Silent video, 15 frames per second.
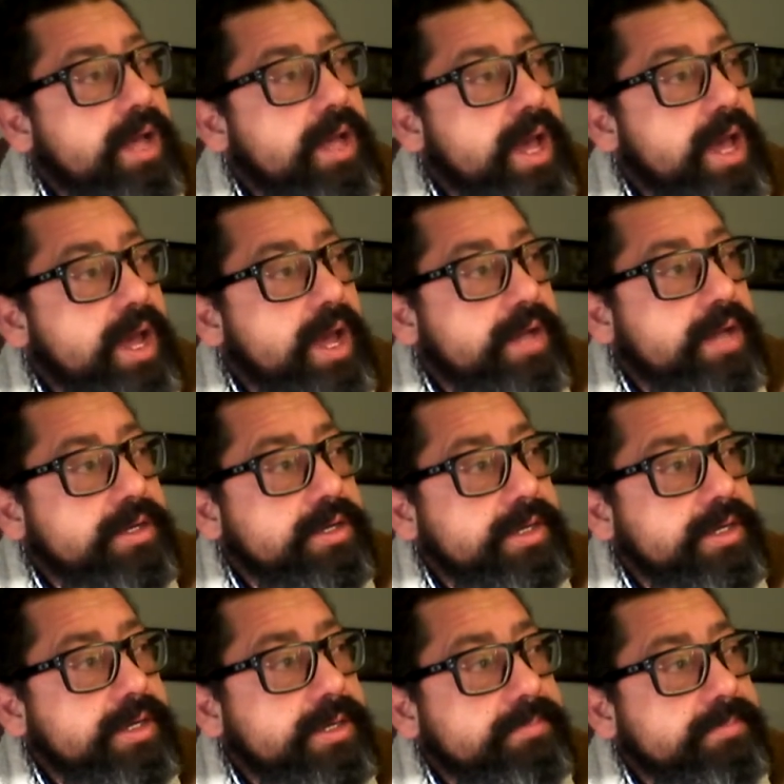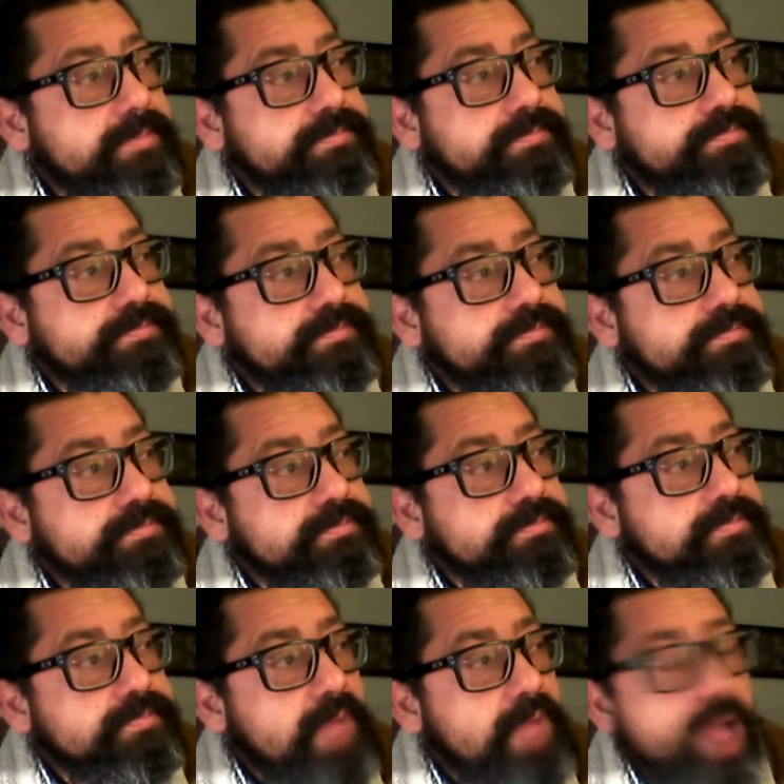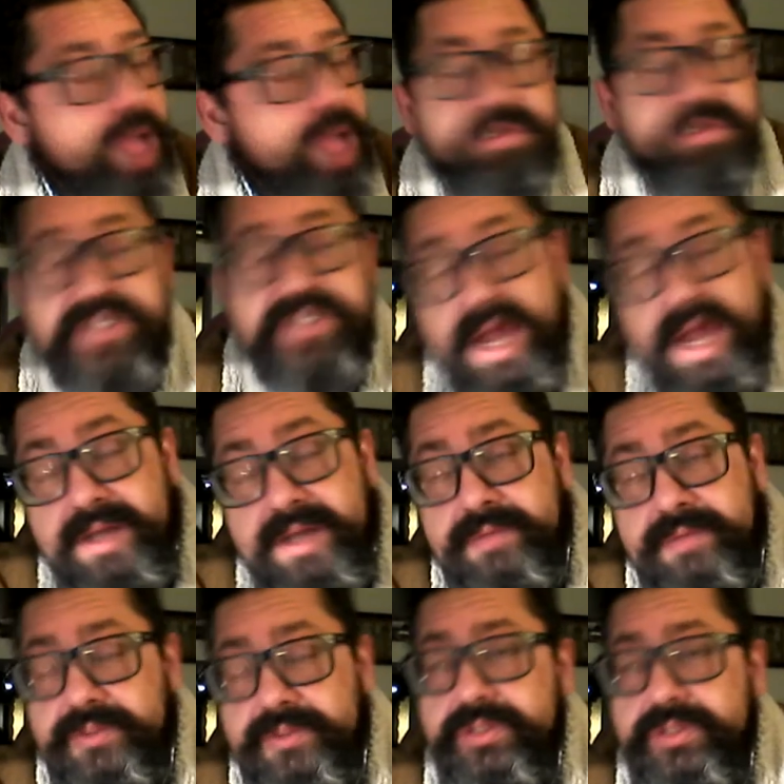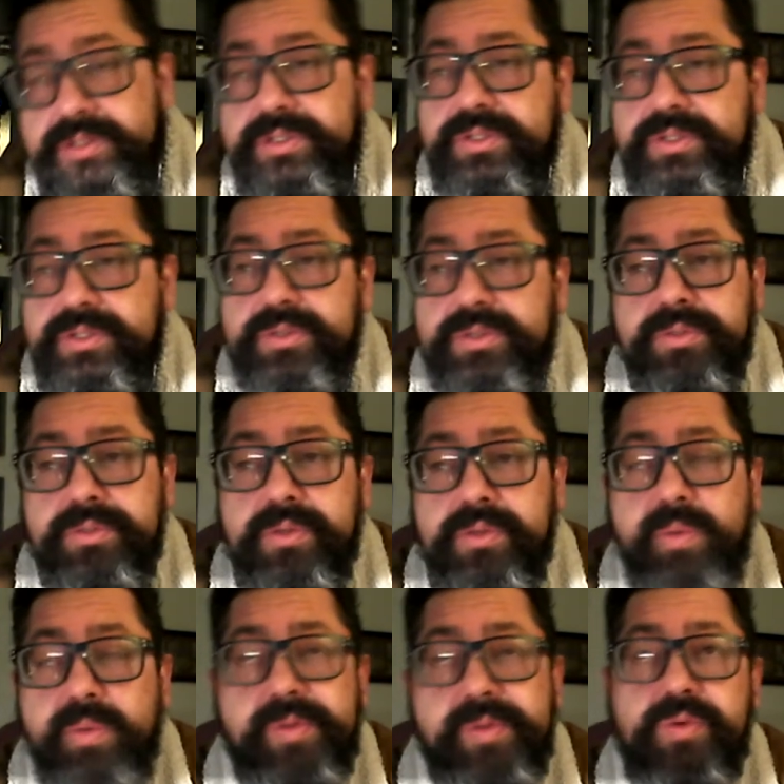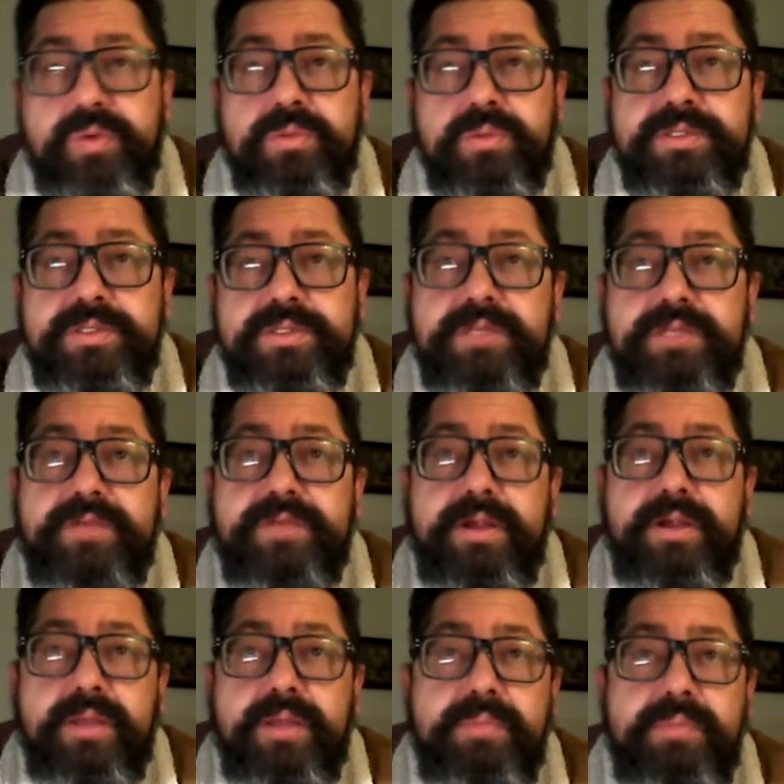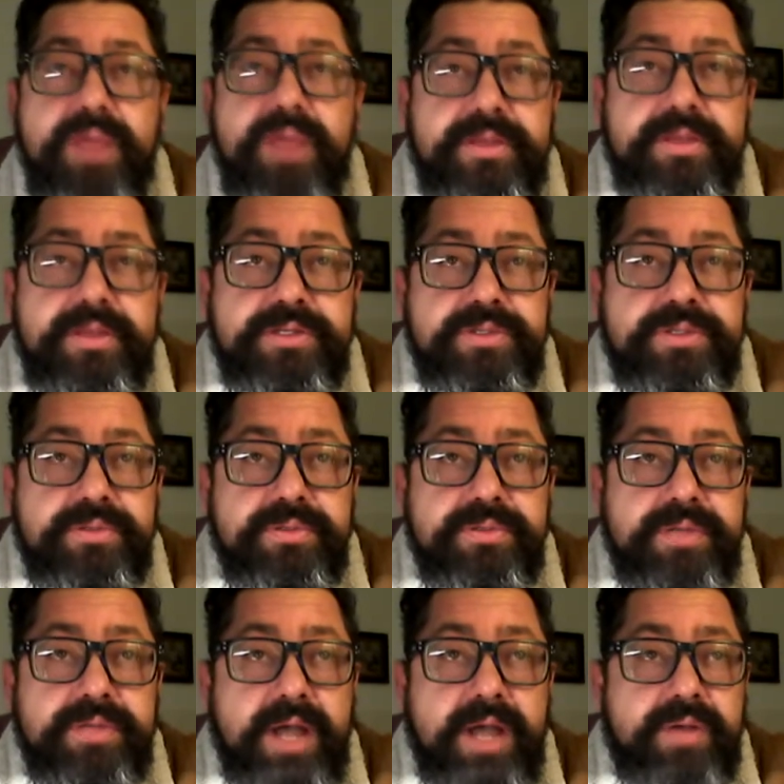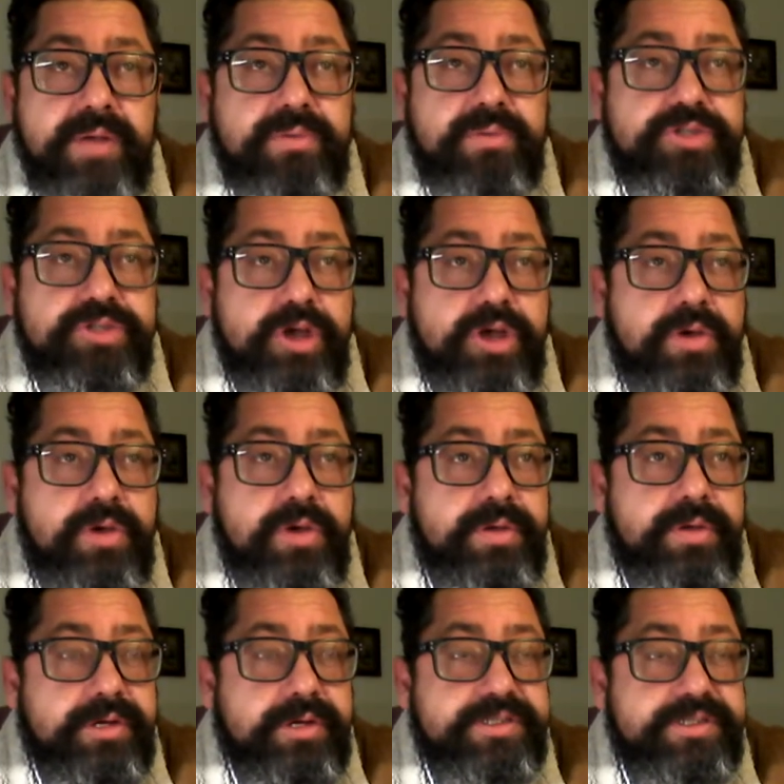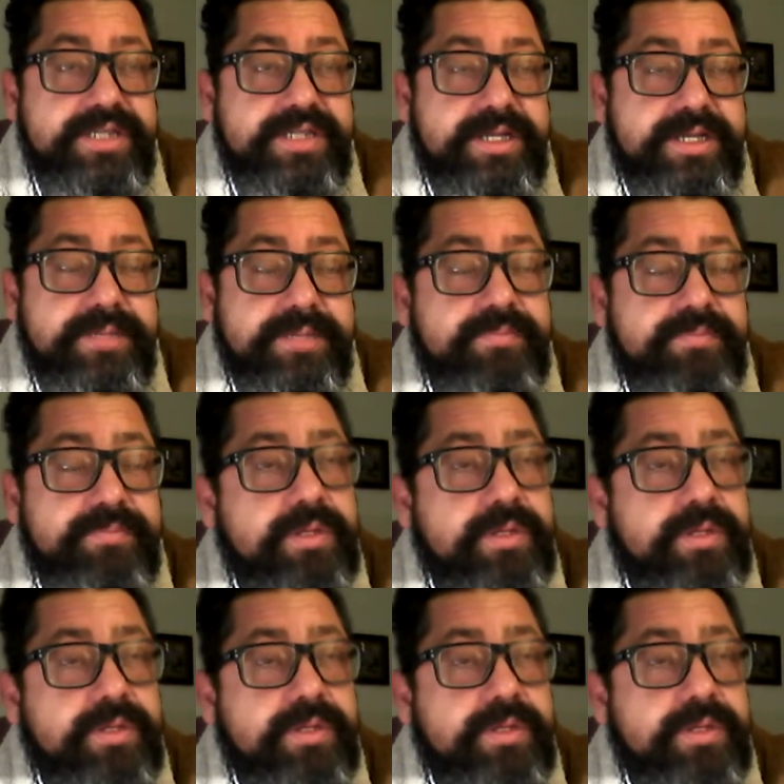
And um, I'm a son to a woman called Sylvia, and I'm a brother to a guy called Joe and Christina,